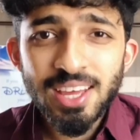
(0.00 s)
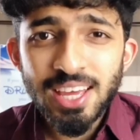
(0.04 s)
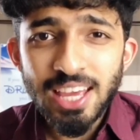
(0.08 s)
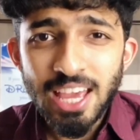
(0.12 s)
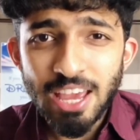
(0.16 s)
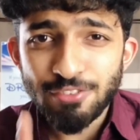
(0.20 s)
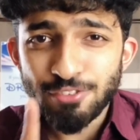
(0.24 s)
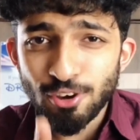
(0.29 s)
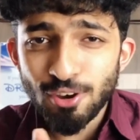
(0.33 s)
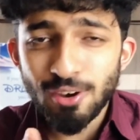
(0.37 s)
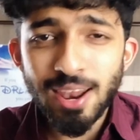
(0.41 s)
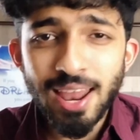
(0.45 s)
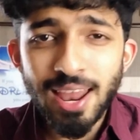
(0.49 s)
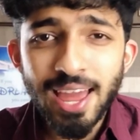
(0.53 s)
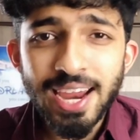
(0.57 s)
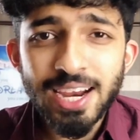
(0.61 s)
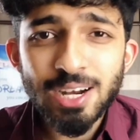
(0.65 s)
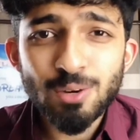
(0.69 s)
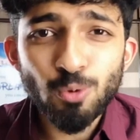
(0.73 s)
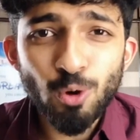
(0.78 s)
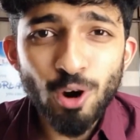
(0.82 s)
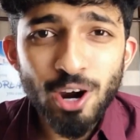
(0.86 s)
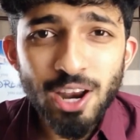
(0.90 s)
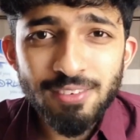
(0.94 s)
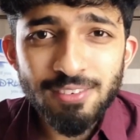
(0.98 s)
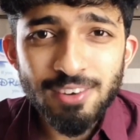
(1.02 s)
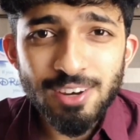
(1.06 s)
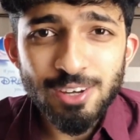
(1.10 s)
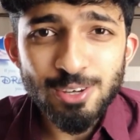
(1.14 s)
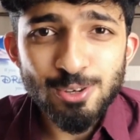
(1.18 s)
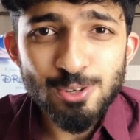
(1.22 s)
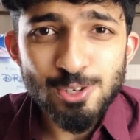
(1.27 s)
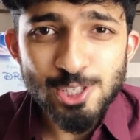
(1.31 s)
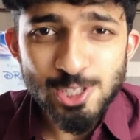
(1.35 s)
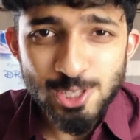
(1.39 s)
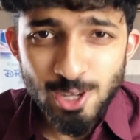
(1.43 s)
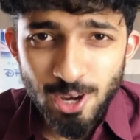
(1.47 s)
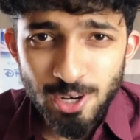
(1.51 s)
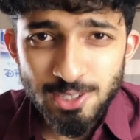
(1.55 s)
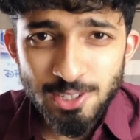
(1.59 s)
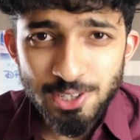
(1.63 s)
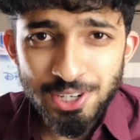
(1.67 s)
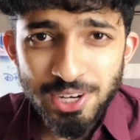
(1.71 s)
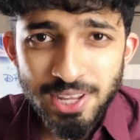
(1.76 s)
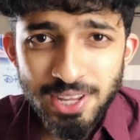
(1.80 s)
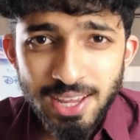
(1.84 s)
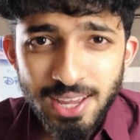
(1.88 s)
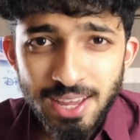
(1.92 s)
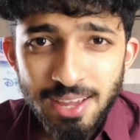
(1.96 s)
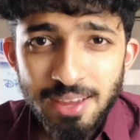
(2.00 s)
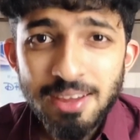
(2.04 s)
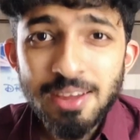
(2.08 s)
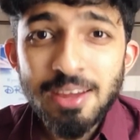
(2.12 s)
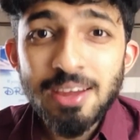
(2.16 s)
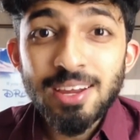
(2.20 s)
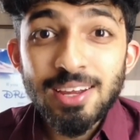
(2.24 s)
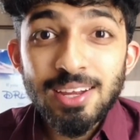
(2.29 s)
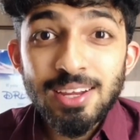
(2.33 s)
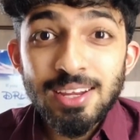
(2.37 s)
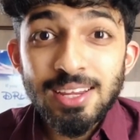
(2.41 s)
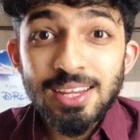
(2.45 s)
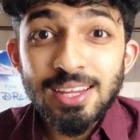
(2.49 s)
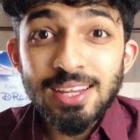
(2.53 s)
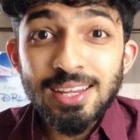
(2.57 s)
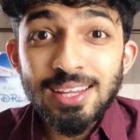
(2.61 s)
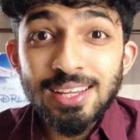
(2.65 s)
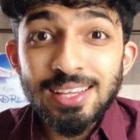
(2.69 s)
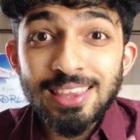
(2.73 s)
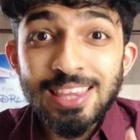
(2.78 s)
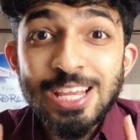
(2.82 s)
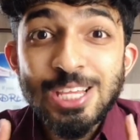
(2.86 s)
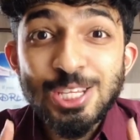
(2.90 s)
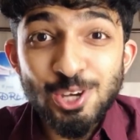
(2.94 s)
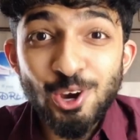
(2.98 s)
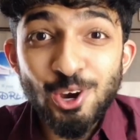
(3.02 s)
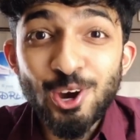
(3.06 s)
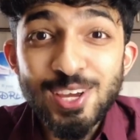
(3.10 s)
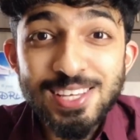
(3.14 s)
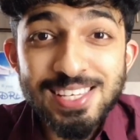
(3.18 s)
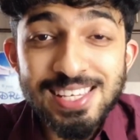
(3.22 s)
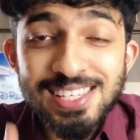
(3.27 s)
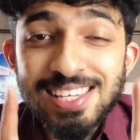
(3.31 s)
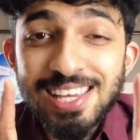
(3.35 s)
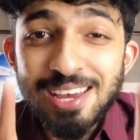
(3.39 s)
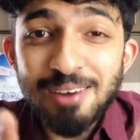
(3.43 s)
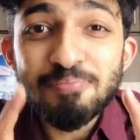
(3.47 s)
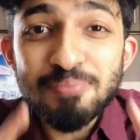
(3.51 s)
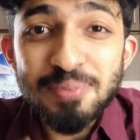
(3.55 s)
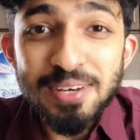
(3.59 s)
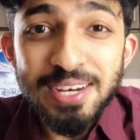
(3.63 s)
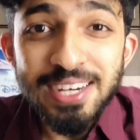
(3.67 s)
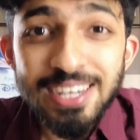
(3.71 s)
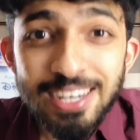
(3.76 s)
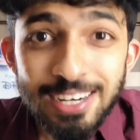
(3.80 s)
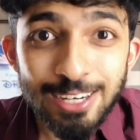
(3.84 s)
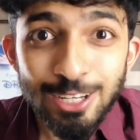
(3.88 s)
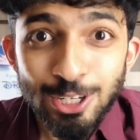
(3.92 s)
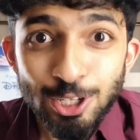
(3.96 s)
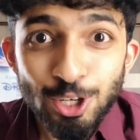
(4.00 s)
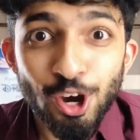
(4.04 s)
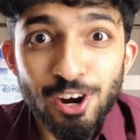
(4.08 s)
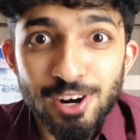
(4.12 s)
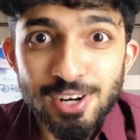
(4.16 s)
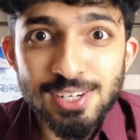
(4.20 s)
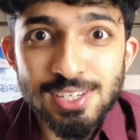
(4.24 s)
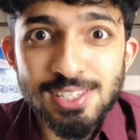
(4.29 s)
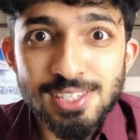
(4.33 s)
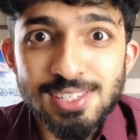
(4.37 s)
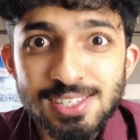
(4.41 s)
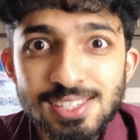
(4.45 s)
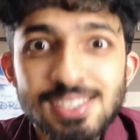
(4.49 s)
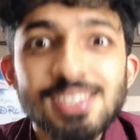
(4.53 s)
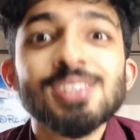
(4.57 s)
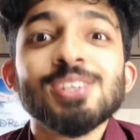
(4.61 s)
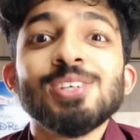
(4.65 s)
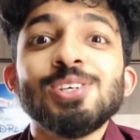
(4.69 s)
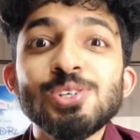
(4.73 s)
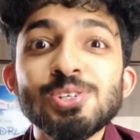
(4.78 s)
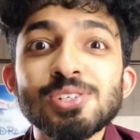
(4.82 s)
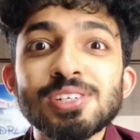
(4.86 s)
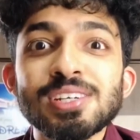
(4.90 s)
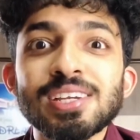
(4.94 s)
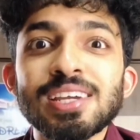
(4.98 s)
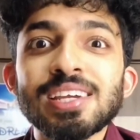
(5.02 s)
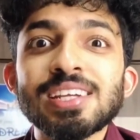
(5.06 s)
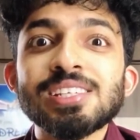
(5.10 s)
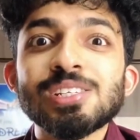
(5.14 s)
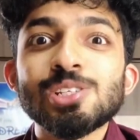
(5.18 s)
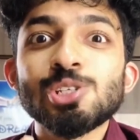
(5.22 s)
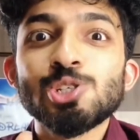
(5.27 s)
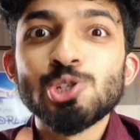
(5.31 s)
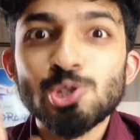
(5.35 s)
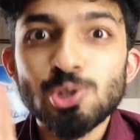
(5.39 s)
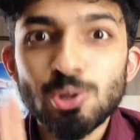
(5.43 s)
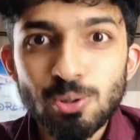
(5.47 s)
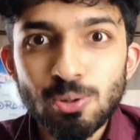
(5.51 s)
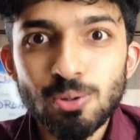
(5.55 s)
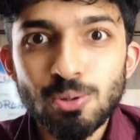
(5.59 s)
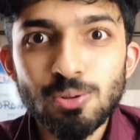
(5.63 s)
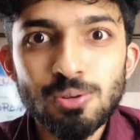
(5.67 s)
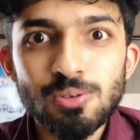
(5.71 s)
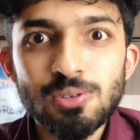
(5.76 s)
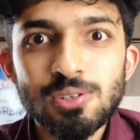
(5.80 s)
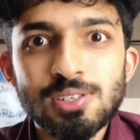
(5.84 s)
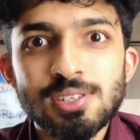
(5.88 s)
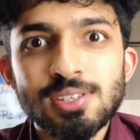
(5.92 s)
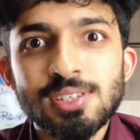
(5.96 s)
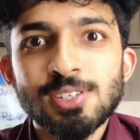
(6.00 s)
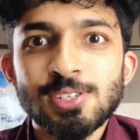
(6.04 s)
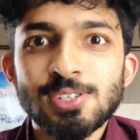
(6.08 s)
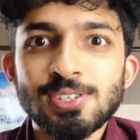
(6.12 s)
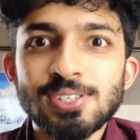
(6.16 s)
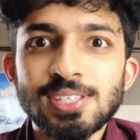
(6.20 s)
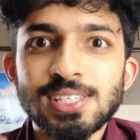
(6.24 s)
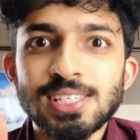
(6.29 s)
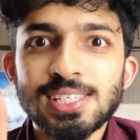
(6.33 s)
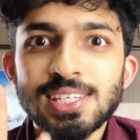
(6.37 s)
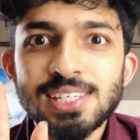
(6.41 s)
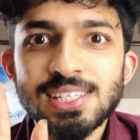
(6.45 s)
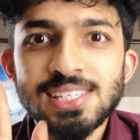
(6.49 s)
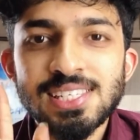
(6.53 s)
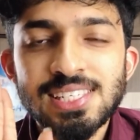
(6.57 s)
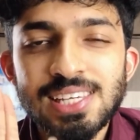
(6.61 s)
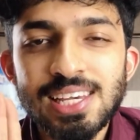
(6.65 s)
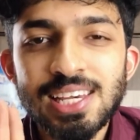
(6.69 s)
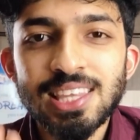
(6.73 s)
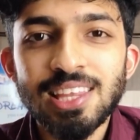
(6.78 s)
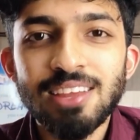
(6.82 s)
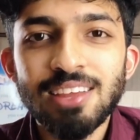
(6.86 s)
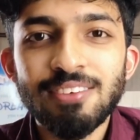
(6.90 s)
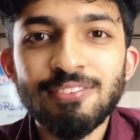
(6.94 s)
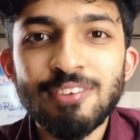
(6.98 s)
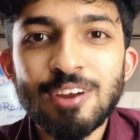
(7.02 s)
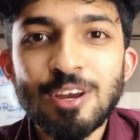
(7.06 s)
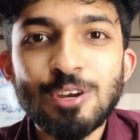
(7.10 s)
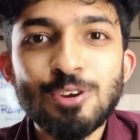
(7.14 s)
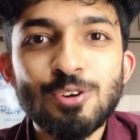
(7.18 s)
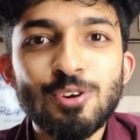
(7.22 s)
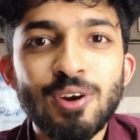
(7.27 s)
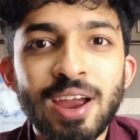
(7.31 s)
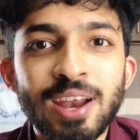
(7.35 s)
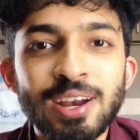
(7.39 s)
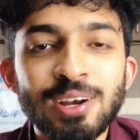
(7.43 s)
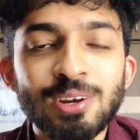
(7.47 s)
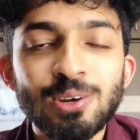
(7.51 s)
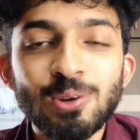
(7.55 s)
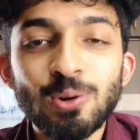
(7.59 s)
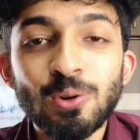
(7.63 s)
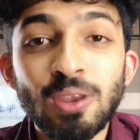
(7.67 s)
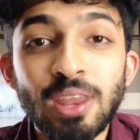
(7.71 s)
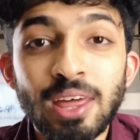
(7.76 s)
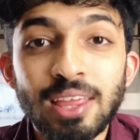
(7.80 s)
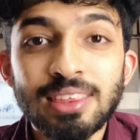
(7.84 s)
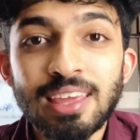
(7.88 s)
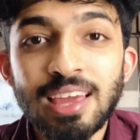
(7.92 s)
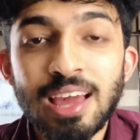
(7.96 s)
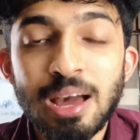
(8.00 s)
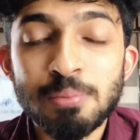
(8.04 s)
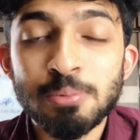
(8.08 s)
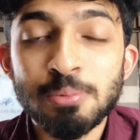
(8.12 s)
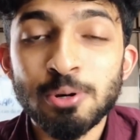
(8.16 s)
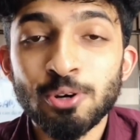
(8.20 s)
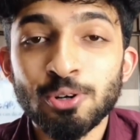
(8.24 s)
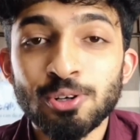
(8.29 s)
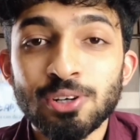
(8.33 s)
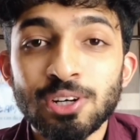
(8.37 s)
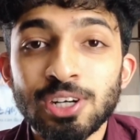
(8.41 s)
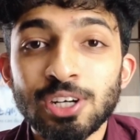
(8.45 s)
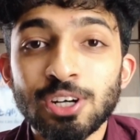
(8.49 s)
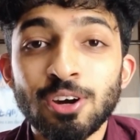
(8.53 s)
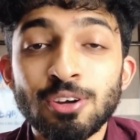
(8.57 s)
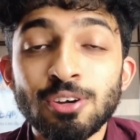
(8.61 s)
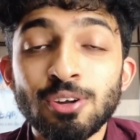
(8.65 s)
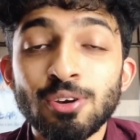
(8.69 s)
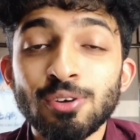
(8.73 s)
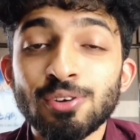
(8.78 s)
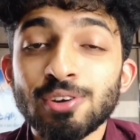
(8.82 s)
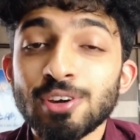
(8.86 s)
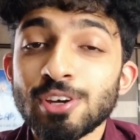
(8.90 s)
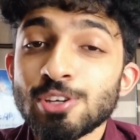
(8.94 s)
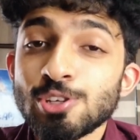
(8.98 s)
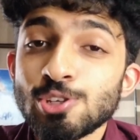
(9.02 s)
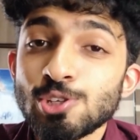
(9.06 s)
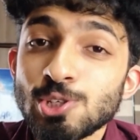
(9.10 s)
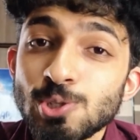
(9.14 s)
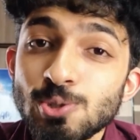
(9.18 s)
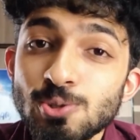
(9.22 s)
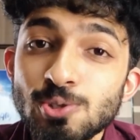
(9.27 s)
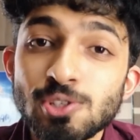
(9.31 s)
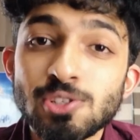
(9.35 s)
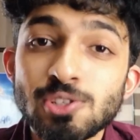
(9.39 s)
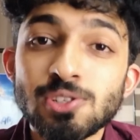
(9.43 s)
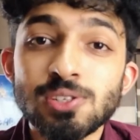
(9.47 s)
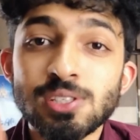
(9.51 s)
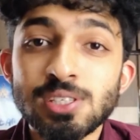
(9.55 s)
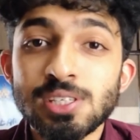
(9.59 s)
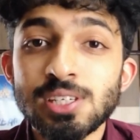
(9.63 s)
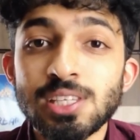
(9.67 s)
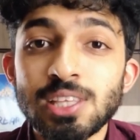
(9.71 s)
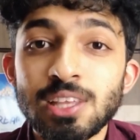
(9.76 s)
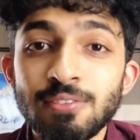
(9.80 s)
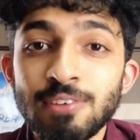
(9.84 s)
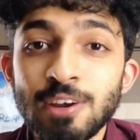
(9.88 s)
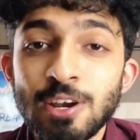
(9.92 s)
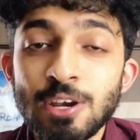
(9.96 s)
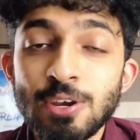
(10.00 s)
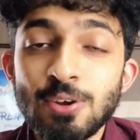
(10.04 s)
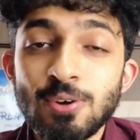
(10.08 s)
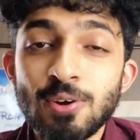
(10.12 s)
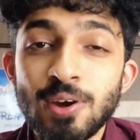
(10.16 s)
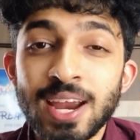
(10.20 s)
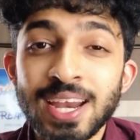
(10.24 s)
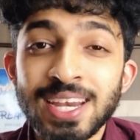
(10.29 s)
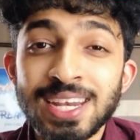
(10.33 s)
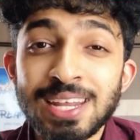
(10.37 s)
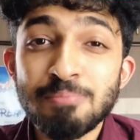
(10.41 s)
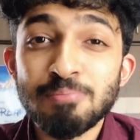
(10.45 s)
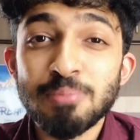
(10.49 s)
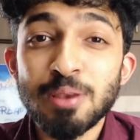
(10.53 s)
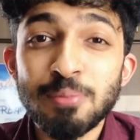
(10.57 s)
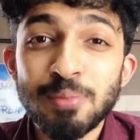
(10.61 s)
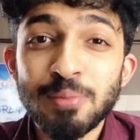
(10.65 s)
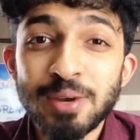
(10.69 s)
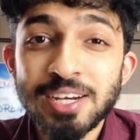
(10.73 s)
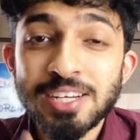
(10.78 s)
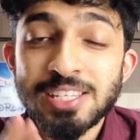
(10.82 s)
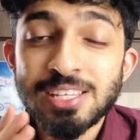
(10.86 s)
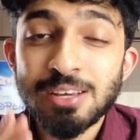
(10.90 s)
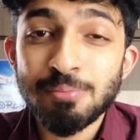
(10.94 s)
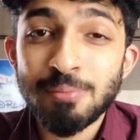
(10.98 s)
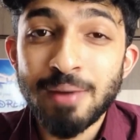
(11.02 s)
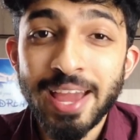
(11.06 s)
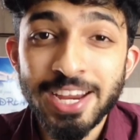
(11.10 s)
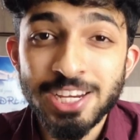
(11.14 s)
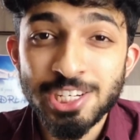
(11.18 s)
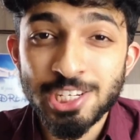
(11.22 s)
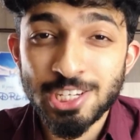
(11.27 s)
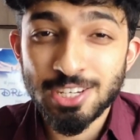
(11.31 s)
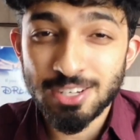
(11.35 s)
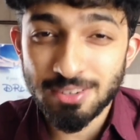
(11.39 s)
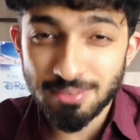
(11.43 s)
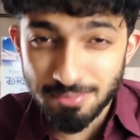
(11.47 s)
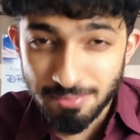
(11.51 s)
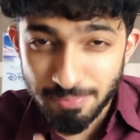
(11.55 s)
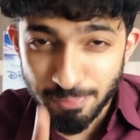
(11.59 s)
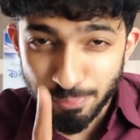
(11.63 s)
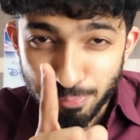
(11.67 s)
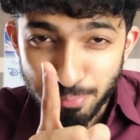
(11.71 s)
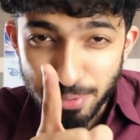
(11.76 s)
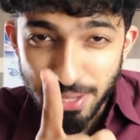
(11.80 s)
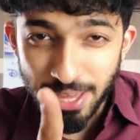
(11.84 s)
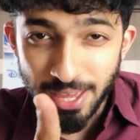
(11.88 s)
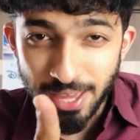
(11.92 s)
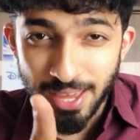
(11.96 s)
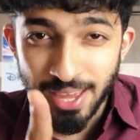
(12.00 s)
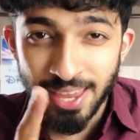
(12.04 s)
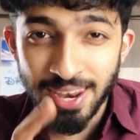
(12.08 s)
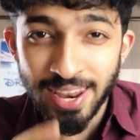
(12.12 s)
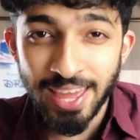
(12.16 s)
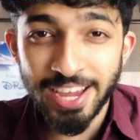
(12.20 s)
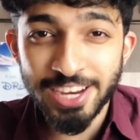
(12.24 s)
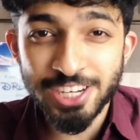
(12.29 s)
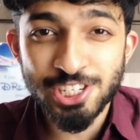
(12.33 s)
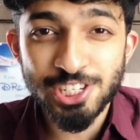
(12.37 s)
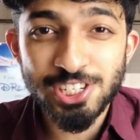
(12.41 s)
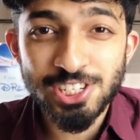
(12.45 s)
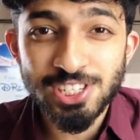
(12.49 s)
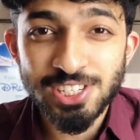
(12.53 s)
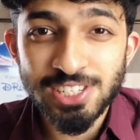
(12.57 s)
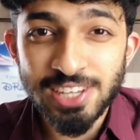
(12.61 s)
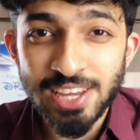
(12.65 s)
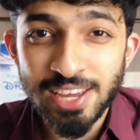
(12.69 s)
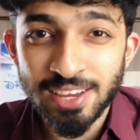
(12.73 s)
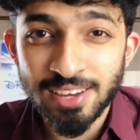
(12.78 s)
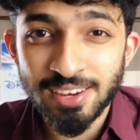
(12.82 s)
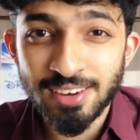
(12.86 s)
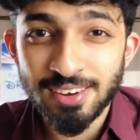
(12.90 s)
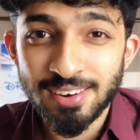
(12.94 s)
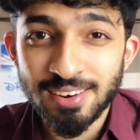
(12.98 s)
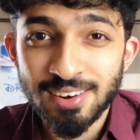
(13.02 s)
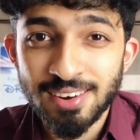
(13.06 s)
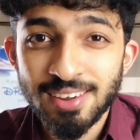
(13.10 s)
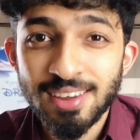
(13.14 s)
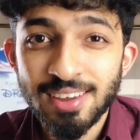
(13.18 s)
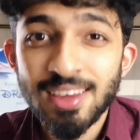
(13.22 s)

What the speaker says: If you liked whatever you saw today, the choice is completely yours. You can choose to just see the video and do nothing about it, or you can choose to see the video and implement some action. Be an action taker.